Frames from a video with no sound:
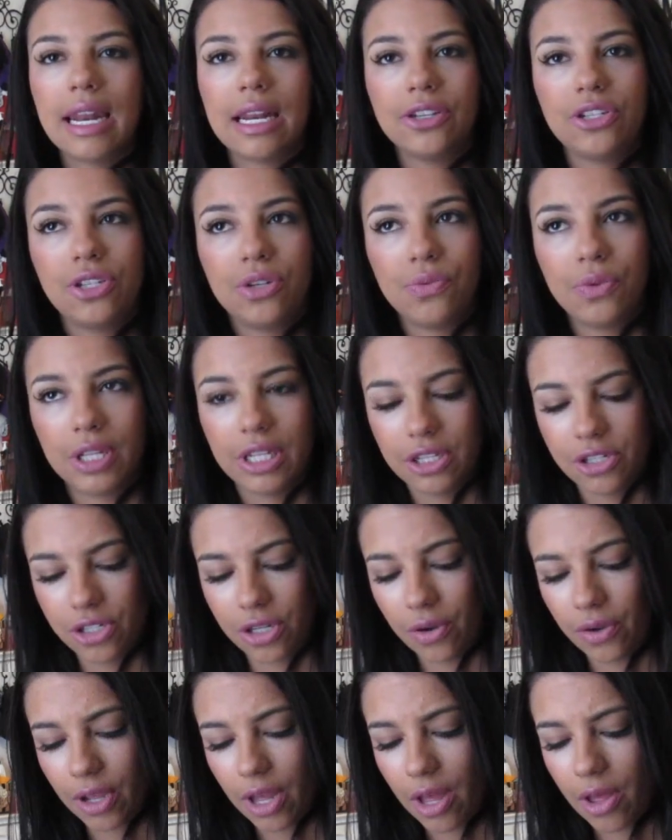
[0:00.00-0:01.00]
that I should really
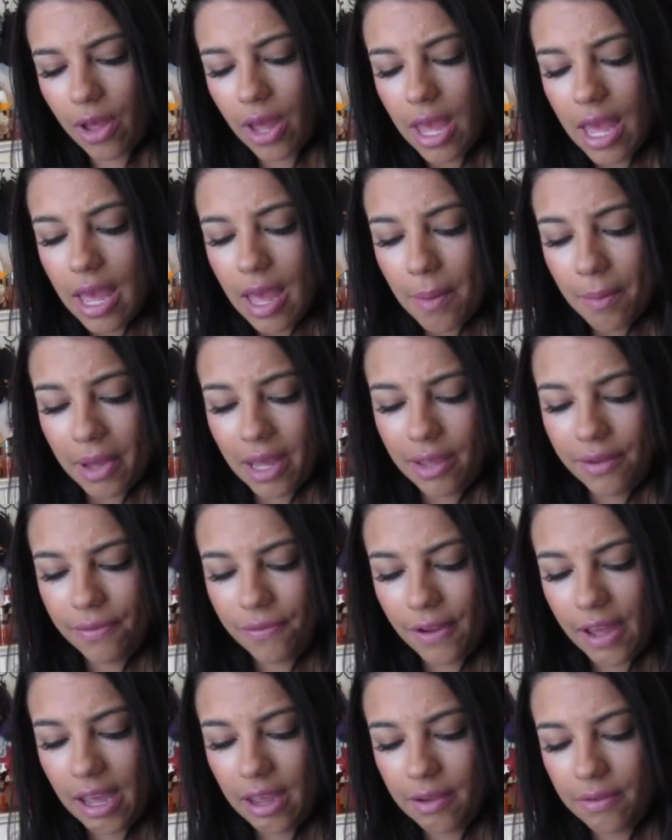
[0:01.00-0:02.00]
show y'all my
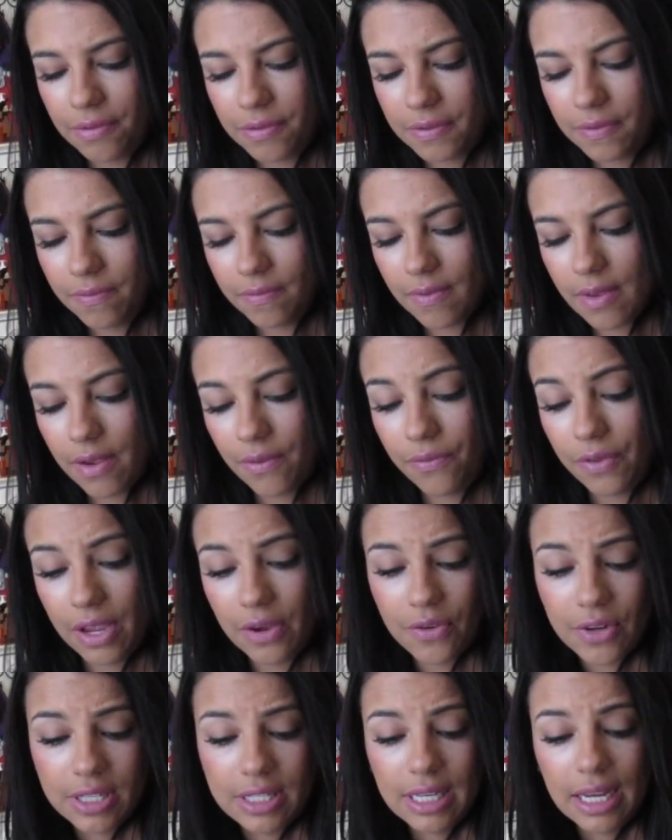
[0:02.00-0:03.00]
five
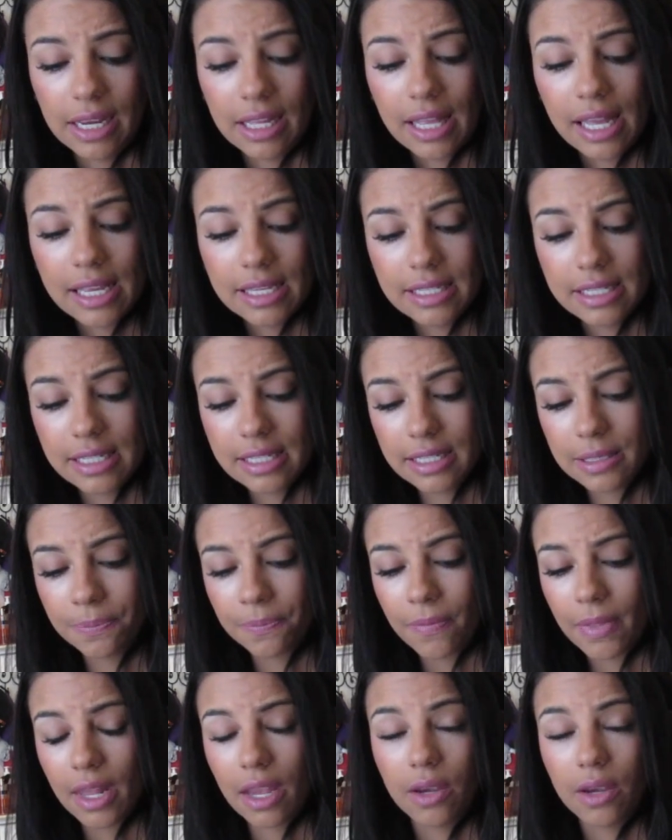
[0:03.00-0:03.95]
favorite sunglasses.